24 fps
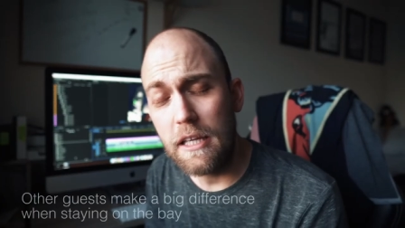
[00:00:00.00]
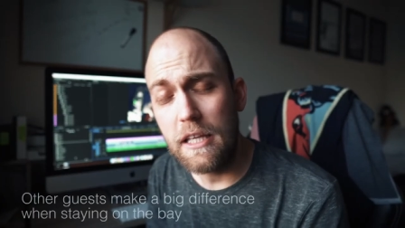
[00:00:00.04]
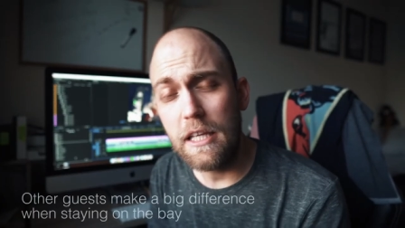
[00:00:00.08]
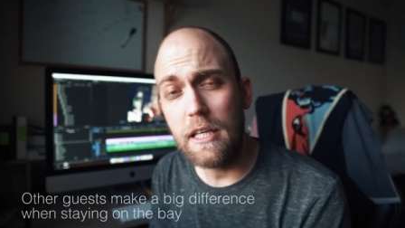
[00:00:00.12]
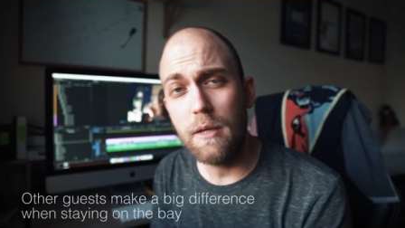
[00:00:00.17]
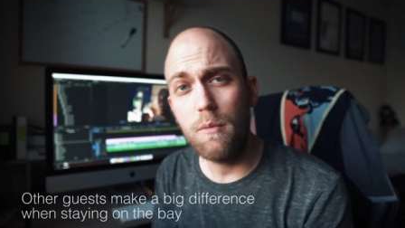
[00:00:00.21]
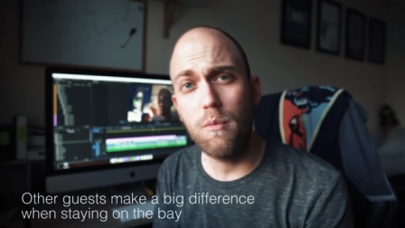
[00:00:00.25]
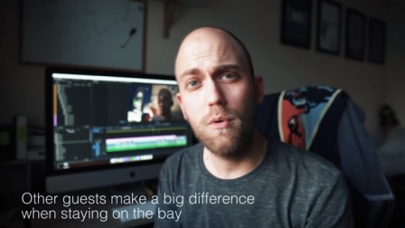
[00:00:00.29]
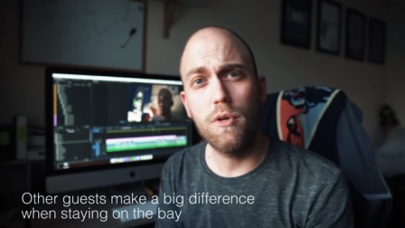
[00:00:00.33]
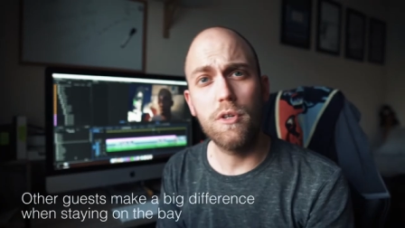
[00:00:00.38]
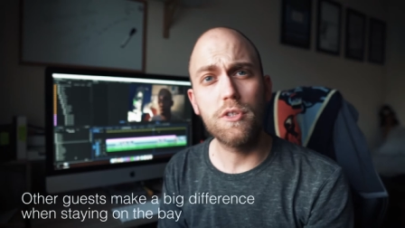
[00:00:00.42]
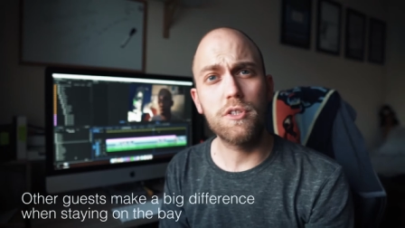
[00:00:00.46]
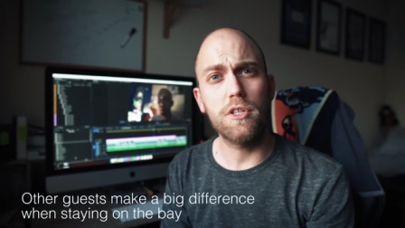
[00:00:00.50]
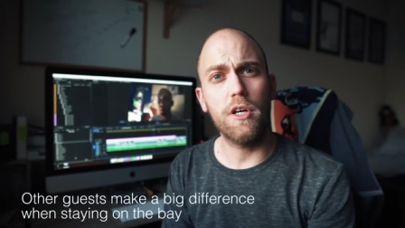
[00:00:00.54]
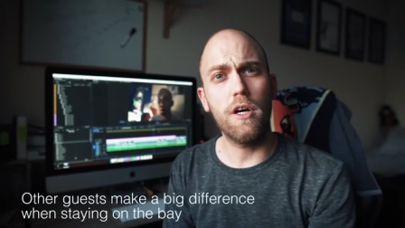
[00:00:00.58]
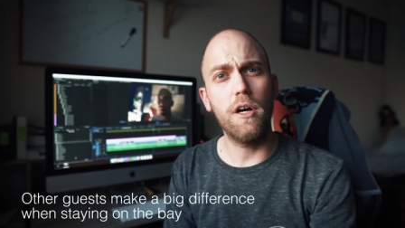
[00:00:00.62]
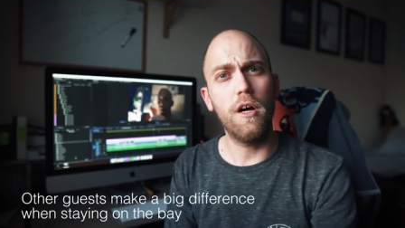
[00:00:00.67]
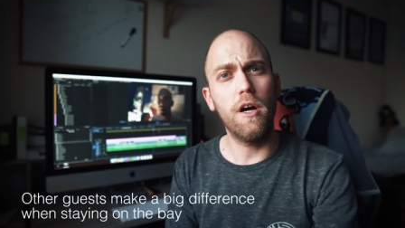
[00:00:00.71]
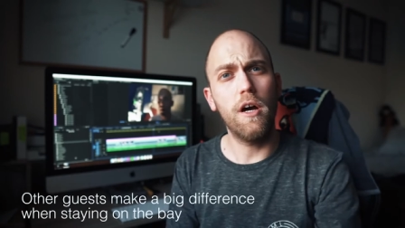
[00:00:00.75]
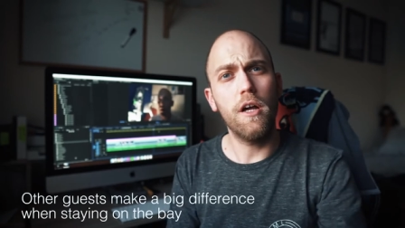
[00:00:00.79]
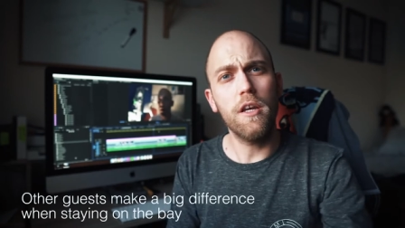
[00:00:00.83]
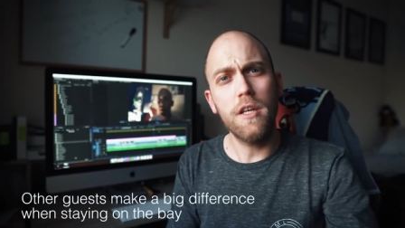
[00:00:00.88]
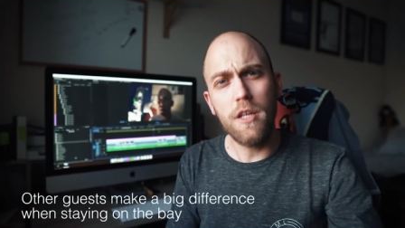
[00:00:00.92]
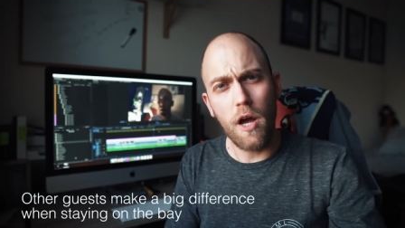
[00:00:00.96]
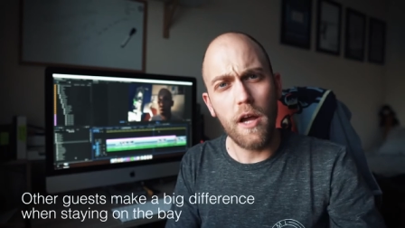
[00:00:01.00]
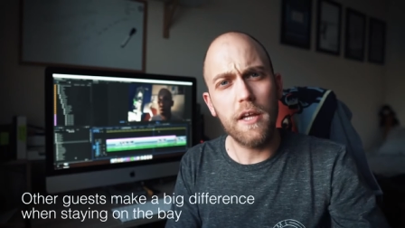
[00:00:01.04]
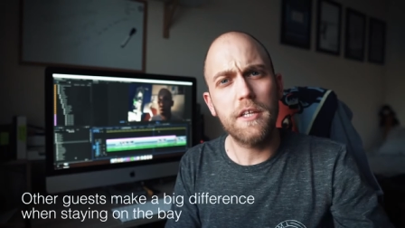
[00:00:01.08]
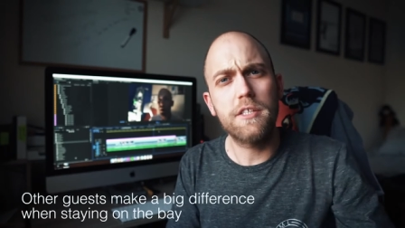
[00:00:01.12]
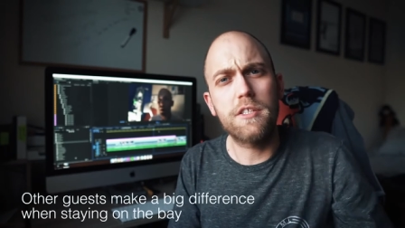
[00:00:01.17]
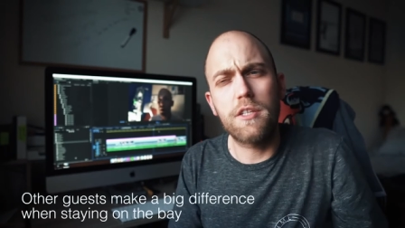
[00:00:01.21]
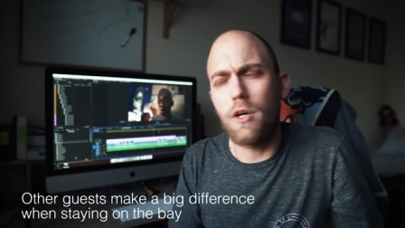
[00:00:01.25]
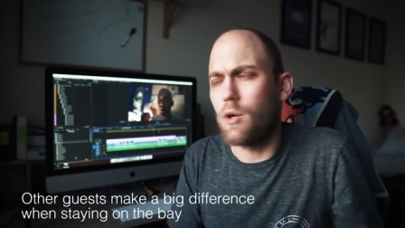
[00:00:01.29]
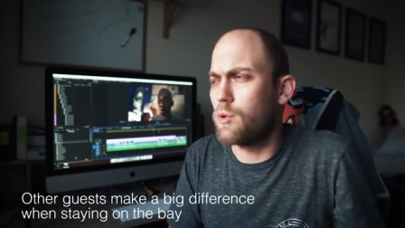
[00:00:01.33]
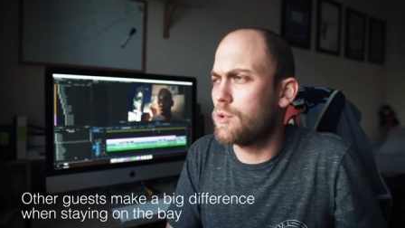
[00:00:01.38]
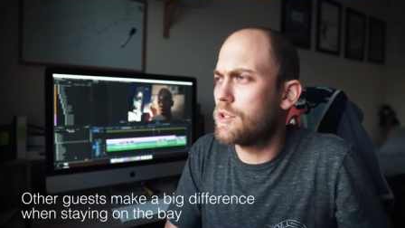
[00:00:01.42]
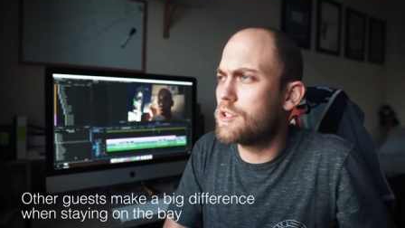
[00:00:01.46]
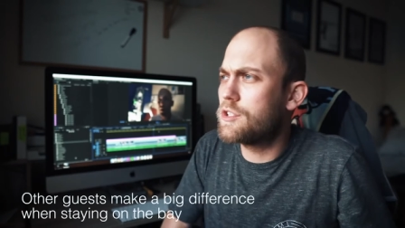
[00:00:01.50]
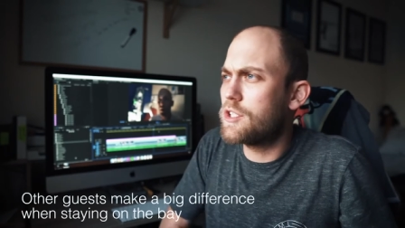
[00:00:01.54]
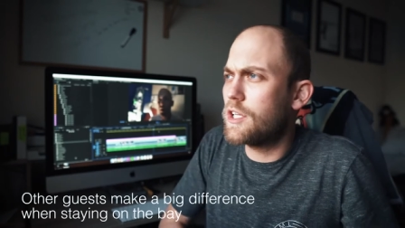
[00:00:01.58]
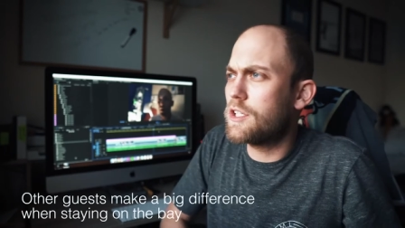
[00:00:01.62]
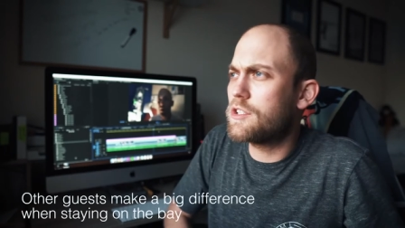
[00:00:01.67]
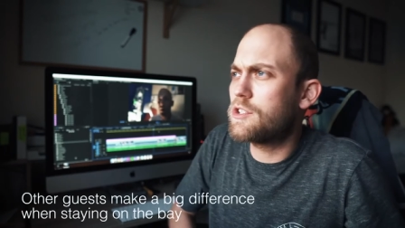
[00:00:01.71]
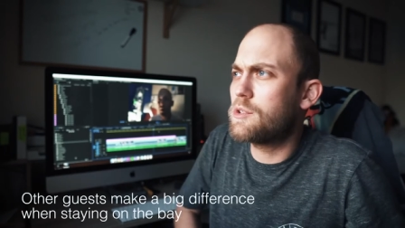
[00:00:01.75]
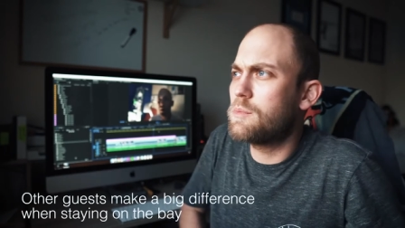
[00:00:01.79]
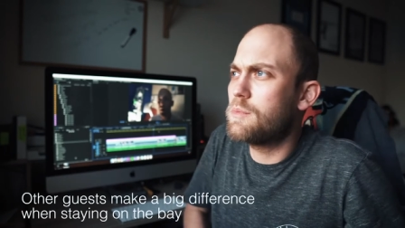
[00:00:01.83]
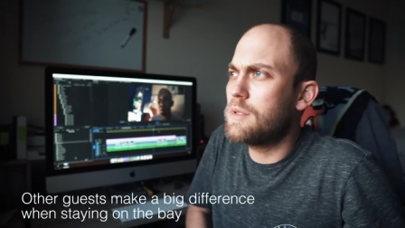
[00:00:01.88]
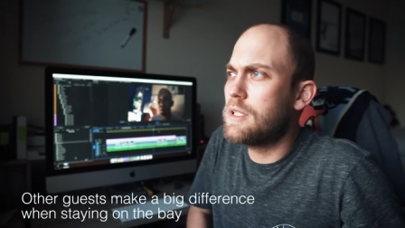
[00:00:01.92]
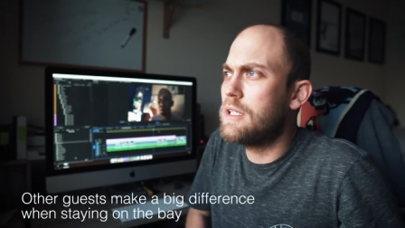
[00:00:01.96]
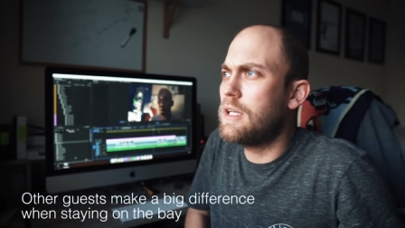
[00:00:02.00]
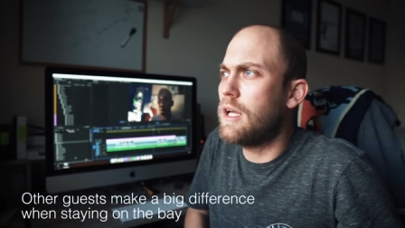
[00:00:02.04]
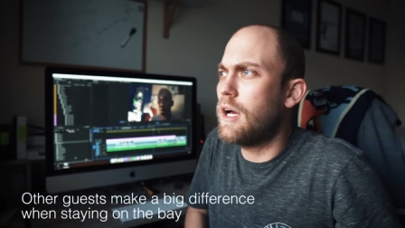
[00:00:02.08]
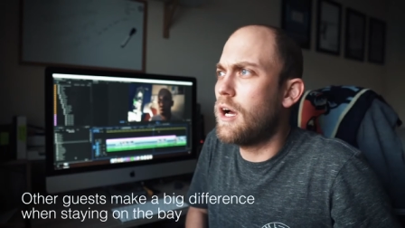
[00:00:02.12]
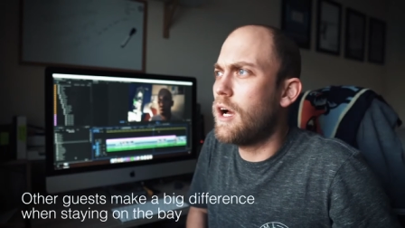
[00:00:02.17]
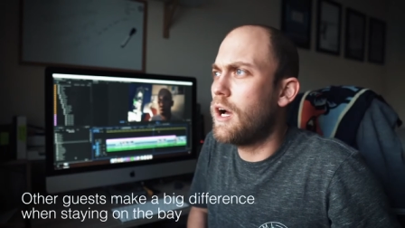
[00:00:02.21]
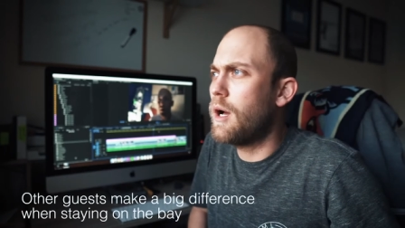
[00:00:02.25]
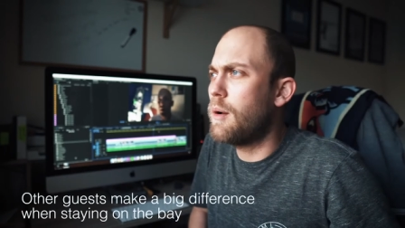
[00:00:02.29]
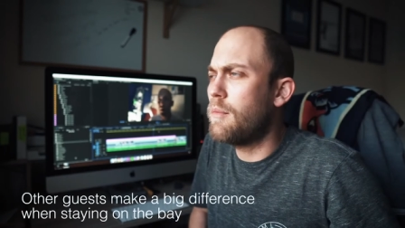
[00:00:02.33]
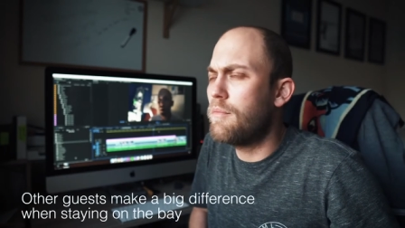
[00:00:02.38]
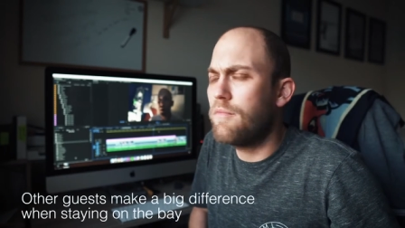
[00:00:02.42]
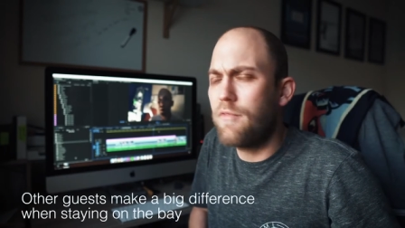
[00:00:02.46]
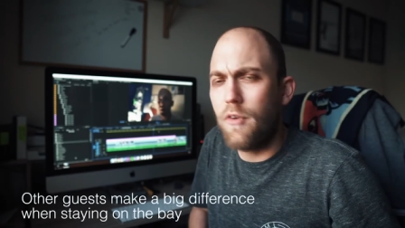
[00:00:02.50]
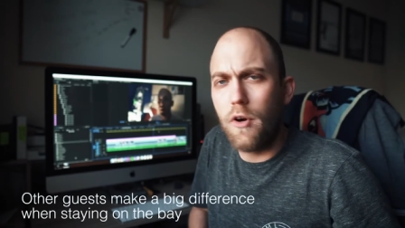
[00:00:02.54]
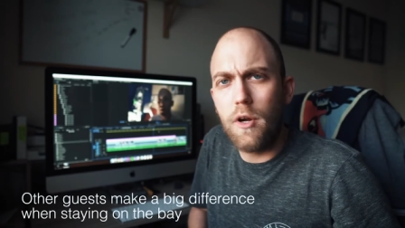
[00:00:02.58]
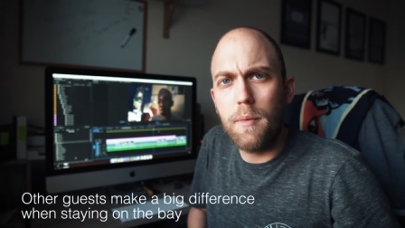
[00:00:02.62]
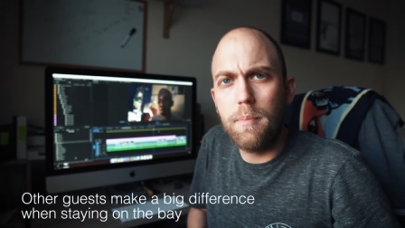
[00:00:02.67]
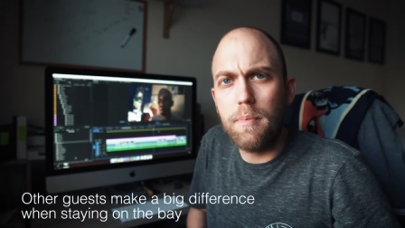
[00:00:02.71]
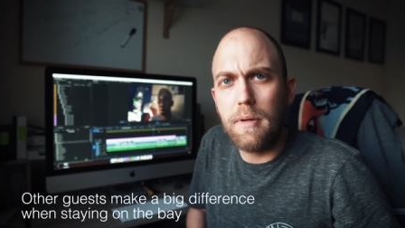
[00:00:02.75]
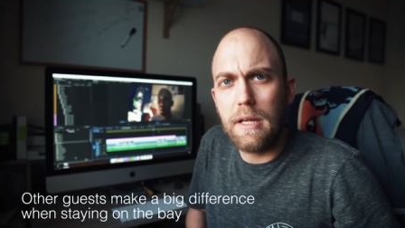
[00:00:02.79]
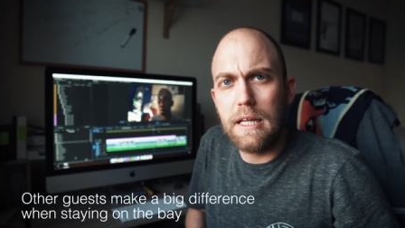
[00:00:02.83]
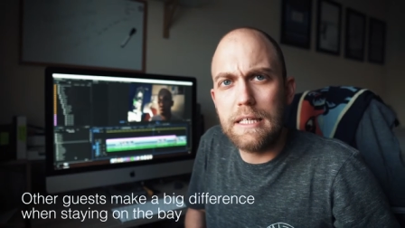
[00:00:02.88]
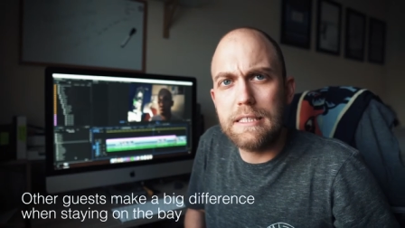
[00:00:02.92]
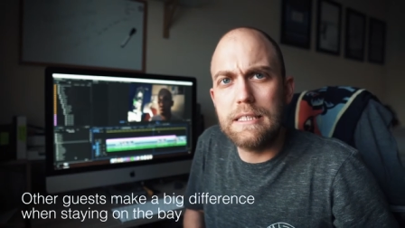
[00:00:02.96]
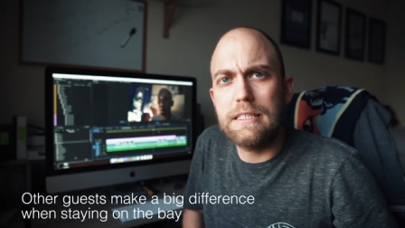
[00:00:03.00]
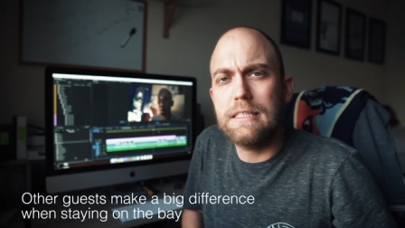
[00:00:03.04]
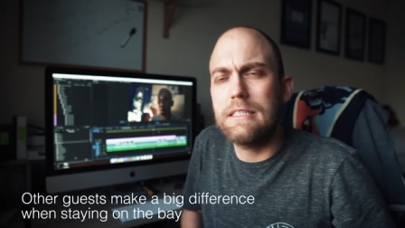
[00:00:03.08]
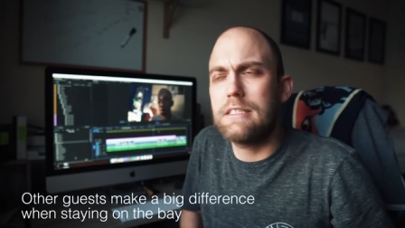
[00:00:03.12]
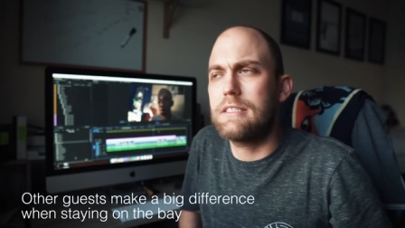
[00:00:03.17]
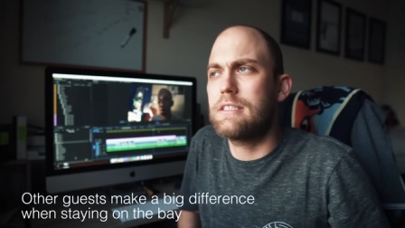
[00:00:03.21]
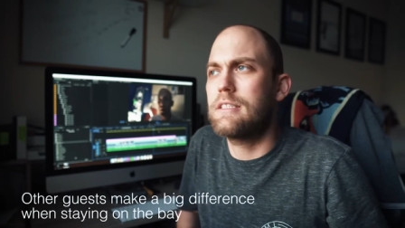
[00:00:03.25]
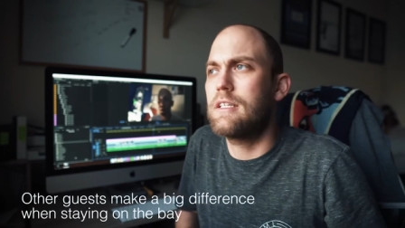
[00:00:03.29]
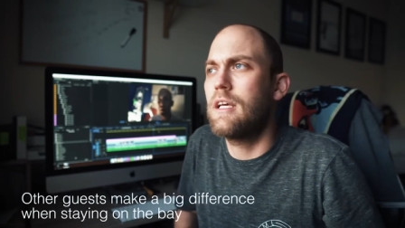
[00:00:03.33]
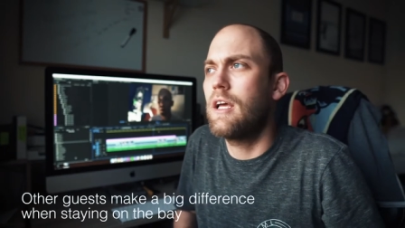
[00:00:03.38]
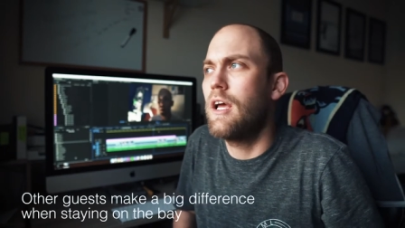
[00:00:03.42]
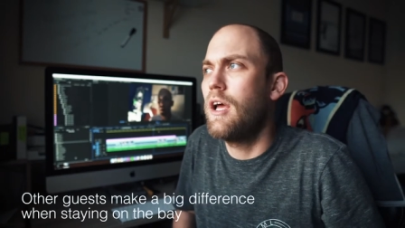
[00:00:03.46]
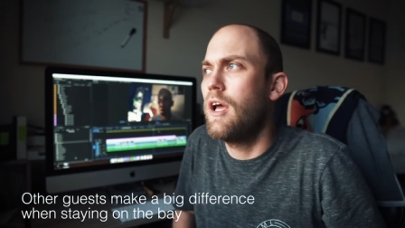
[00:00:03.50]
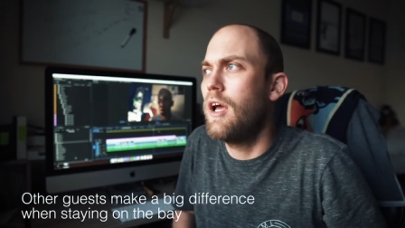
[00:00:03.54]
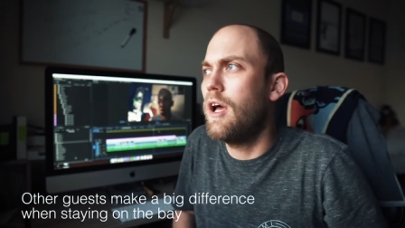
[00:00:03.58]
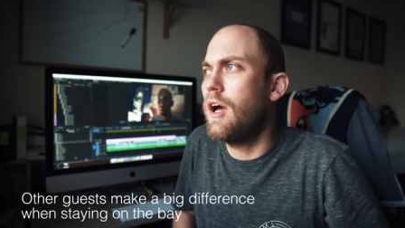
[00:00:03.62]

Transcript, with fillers: He was uh, a nice older gentleman, um, very pleasant,